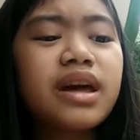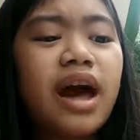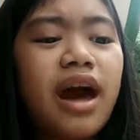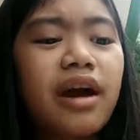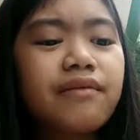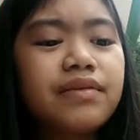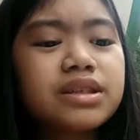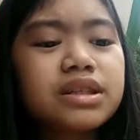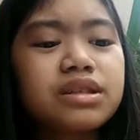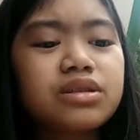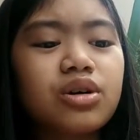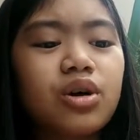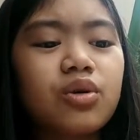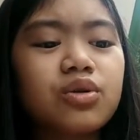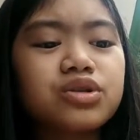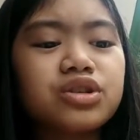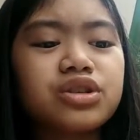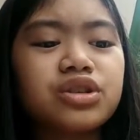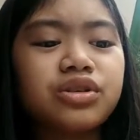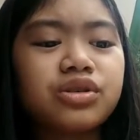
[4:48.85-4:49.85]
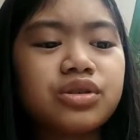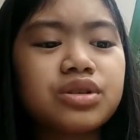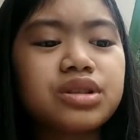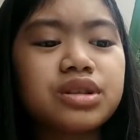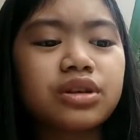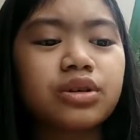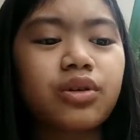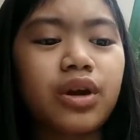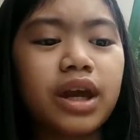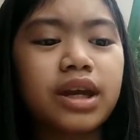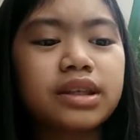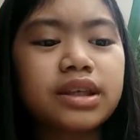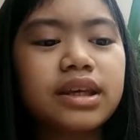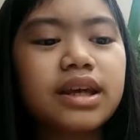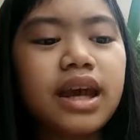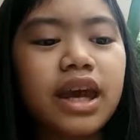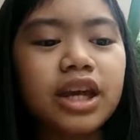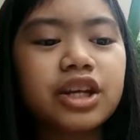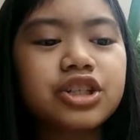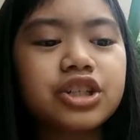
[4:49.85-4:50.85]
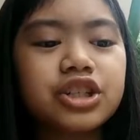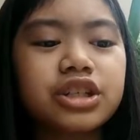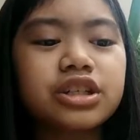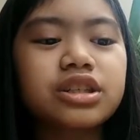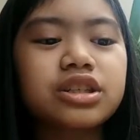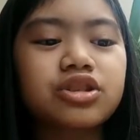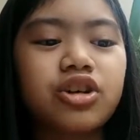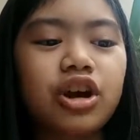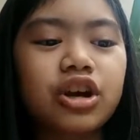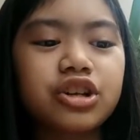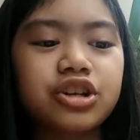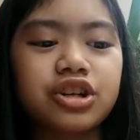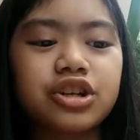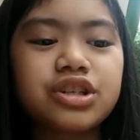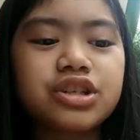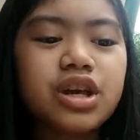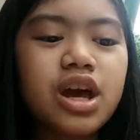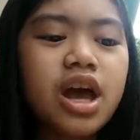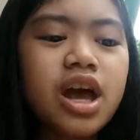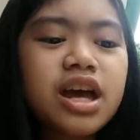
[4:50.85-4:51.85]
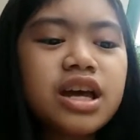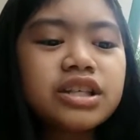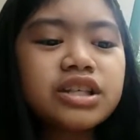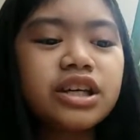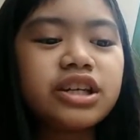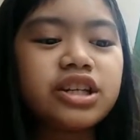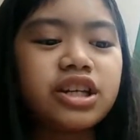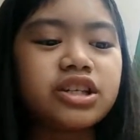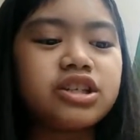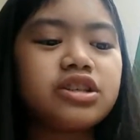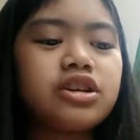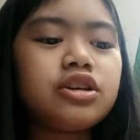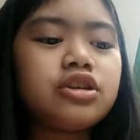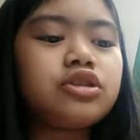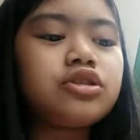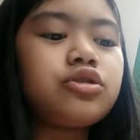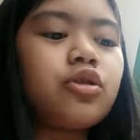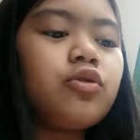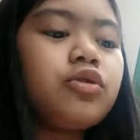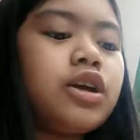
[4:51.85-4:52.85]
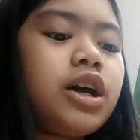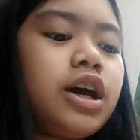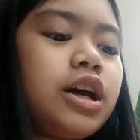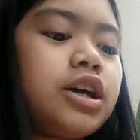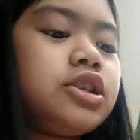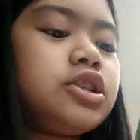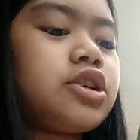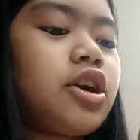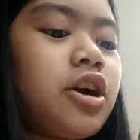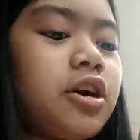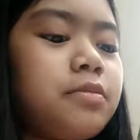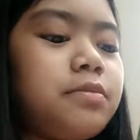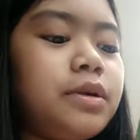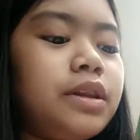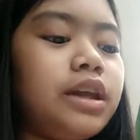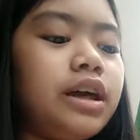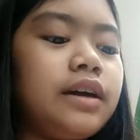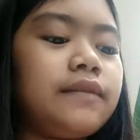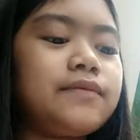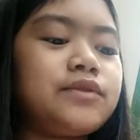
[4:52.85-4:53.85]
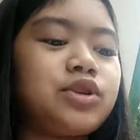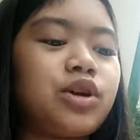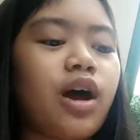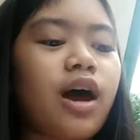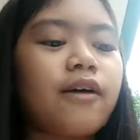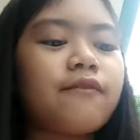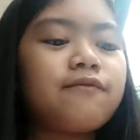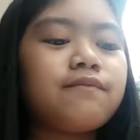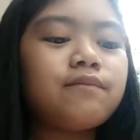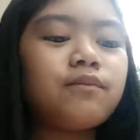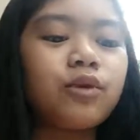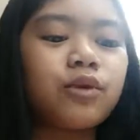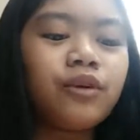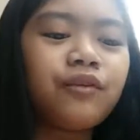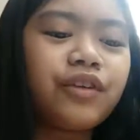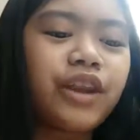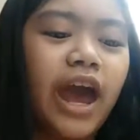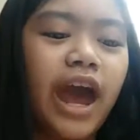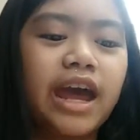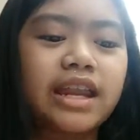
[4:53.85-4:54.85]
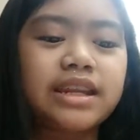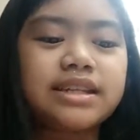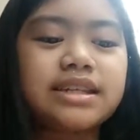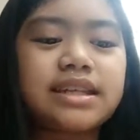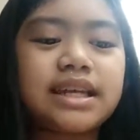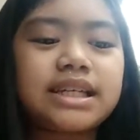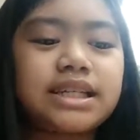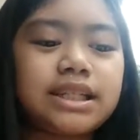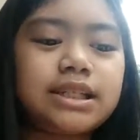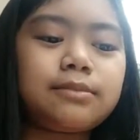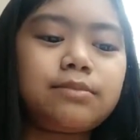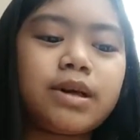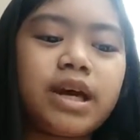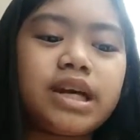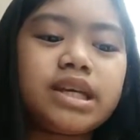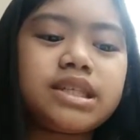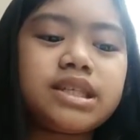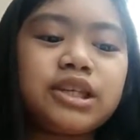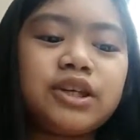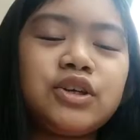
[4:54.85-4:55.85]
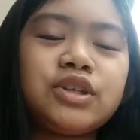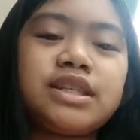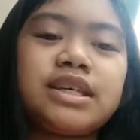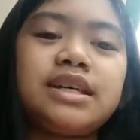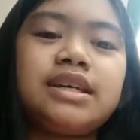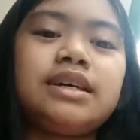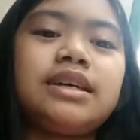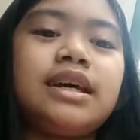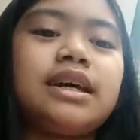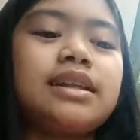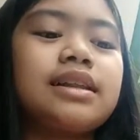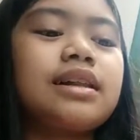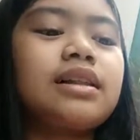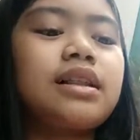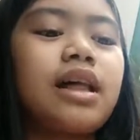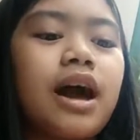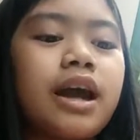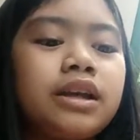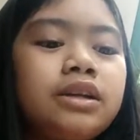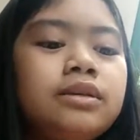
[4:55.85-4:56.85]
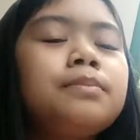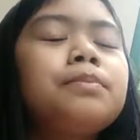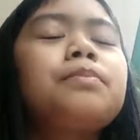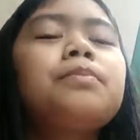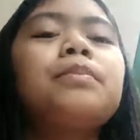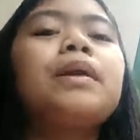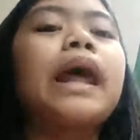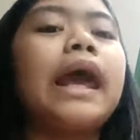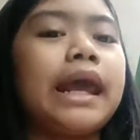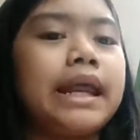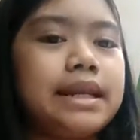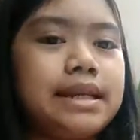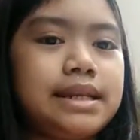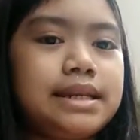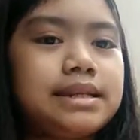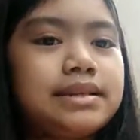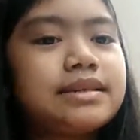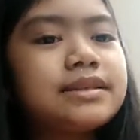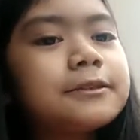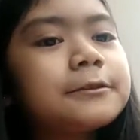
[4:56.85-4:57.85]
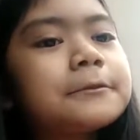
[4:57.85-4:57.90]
The heavy stones used in creating ancient structures, such as Stonehenge, are believed to have moved and set in place using inclined plane.